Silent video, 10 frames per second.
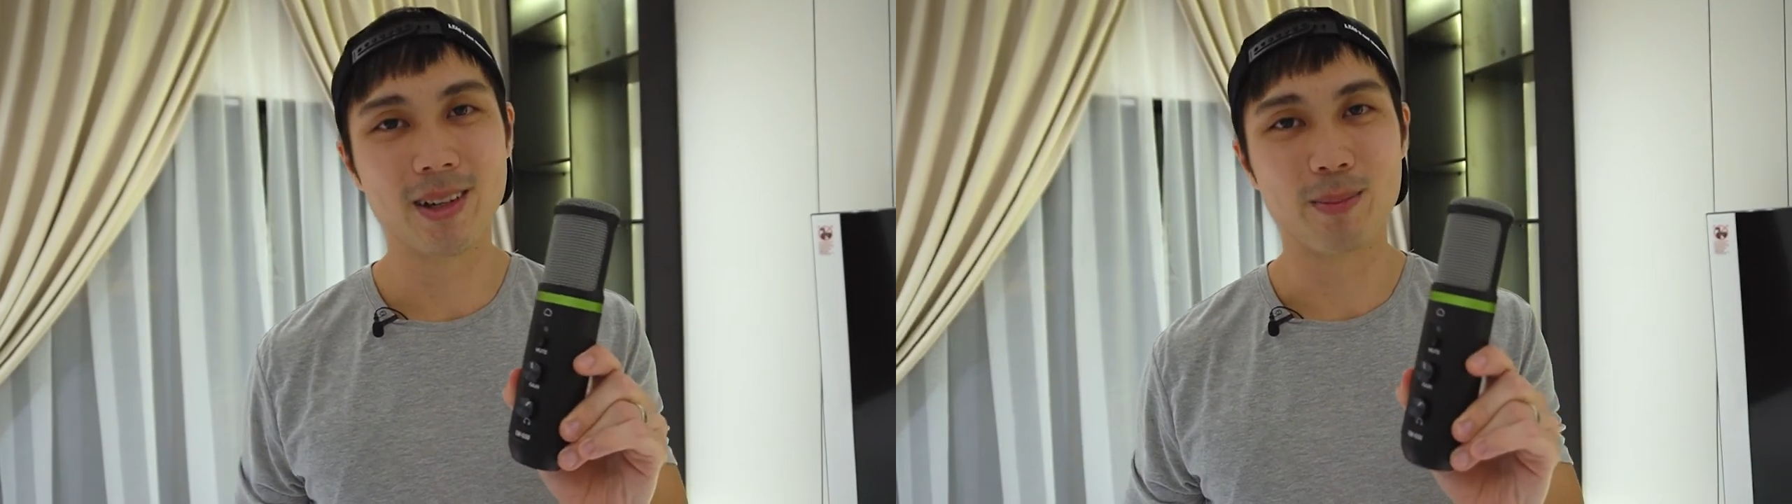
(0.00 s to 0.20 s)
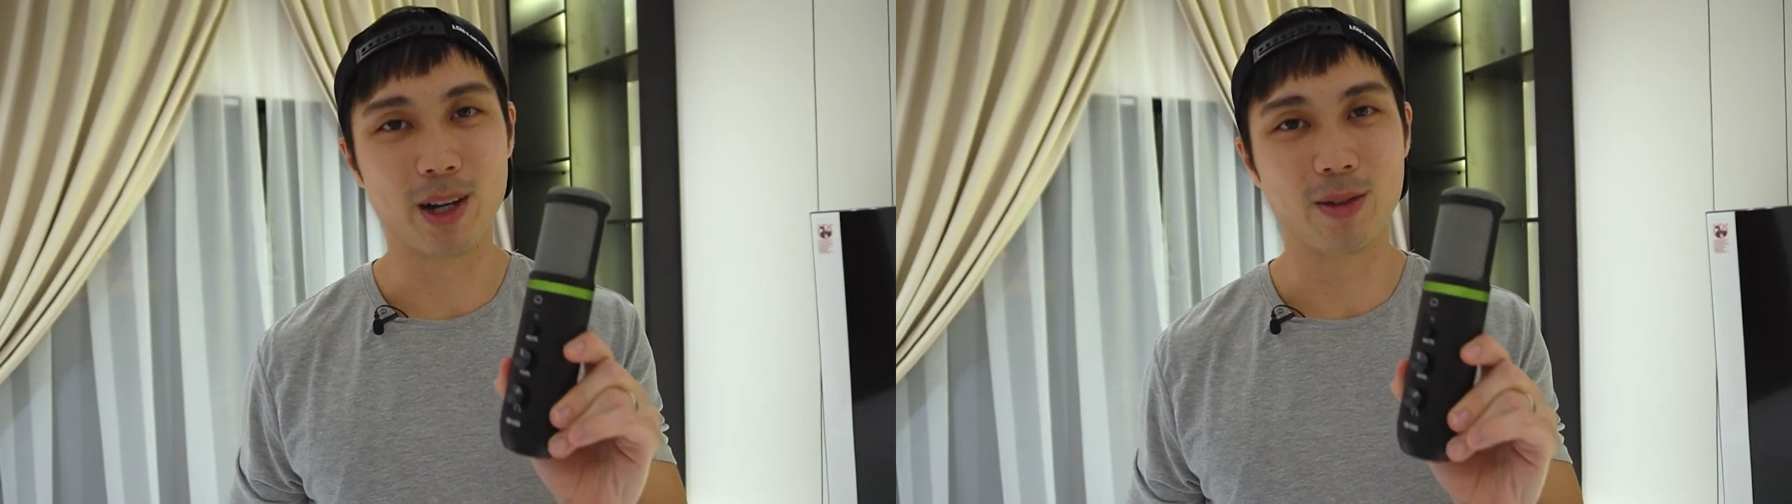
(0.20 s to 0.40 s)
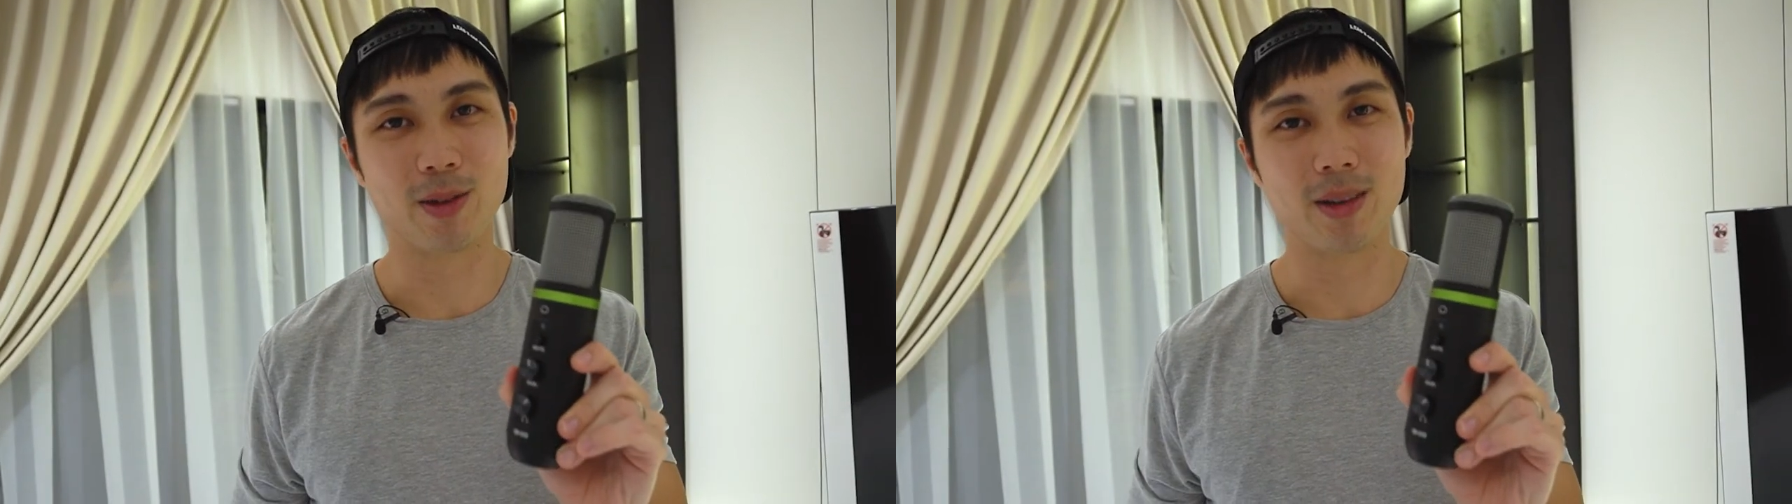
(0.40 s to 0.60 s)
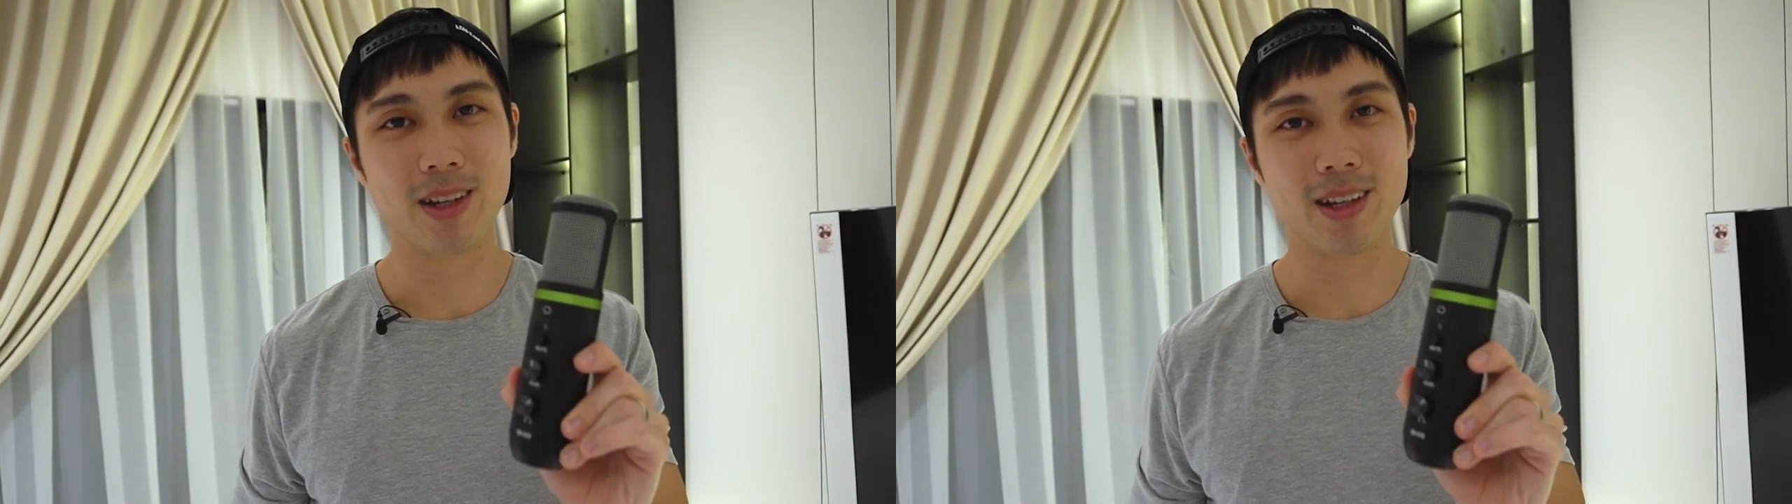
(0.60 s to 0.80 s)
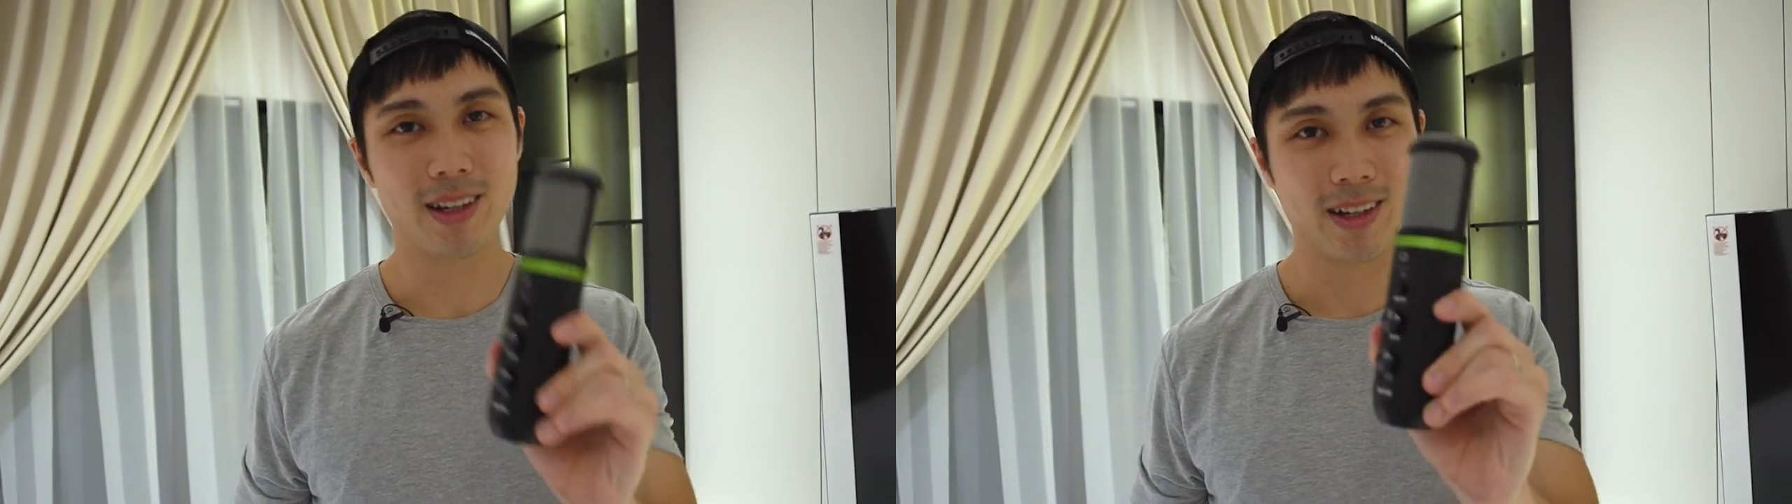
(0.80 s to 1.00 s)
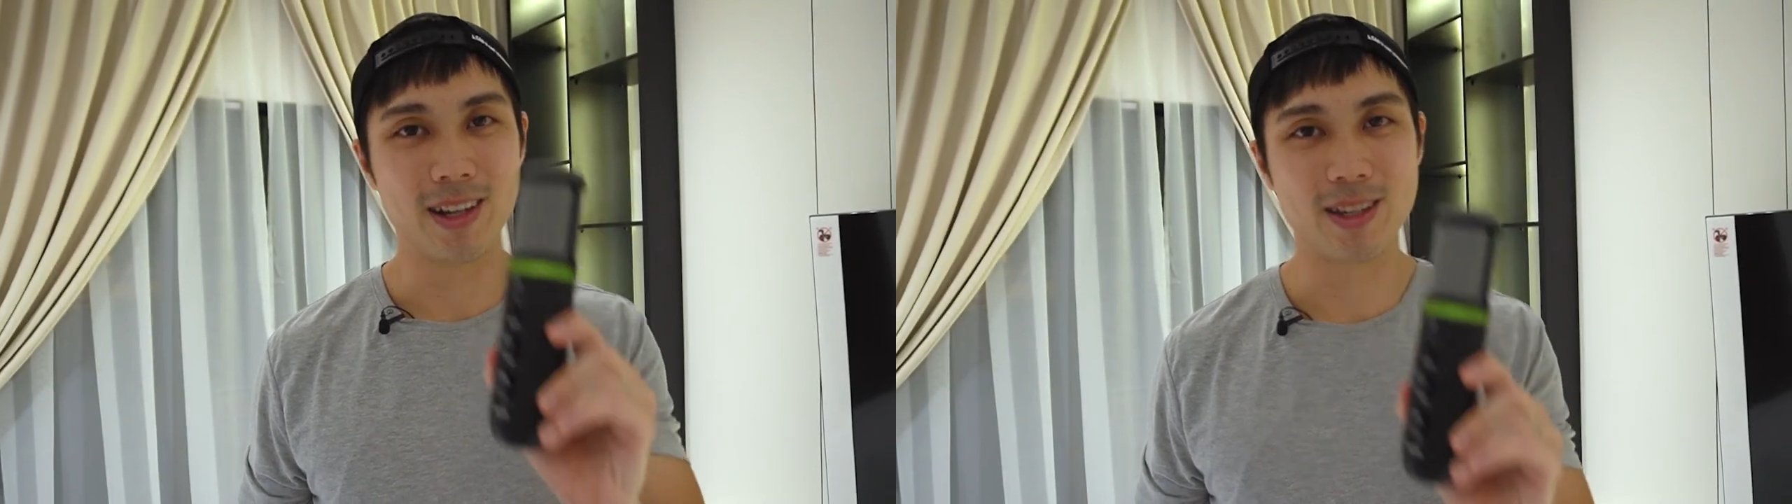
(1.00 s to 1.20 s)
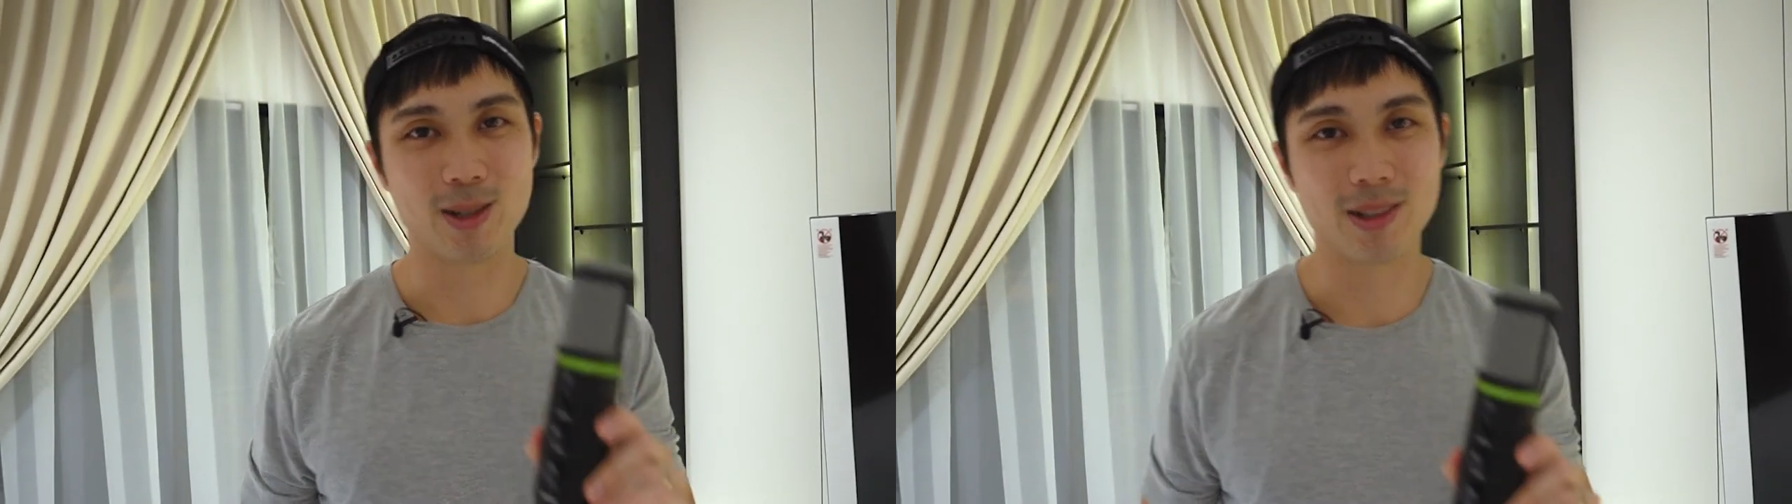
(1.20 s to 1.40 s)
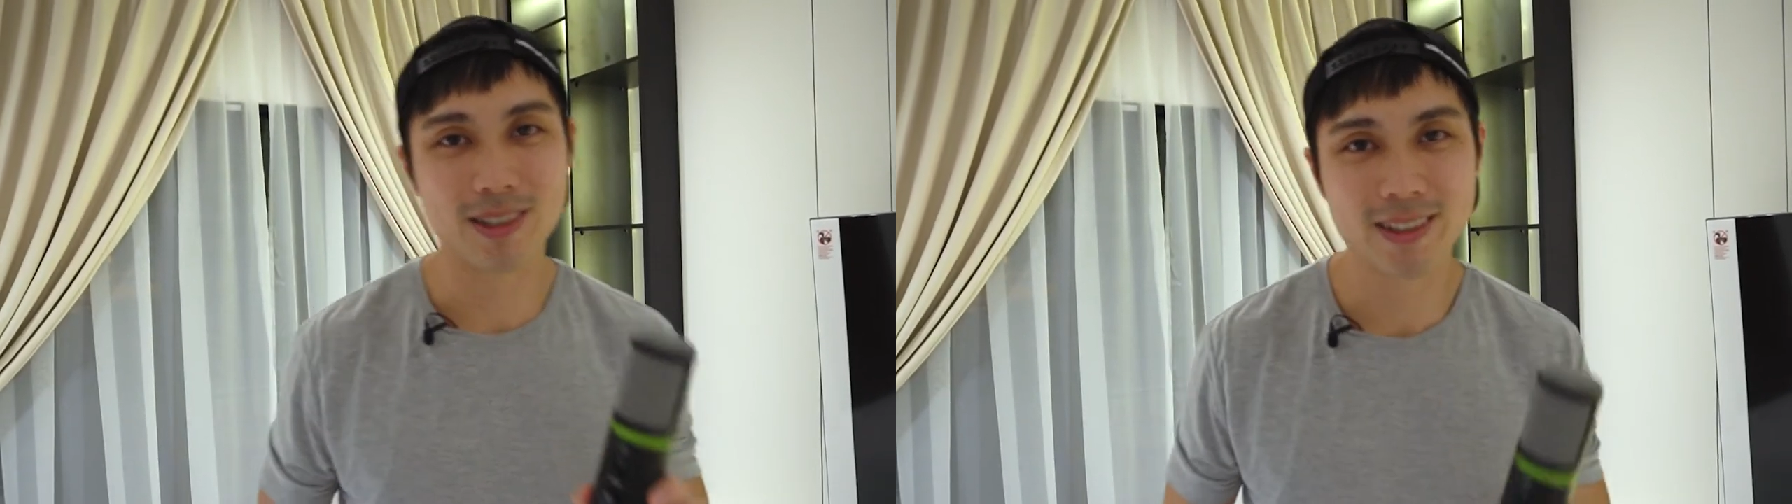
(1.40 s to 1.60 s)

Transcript: microphone. Let's go.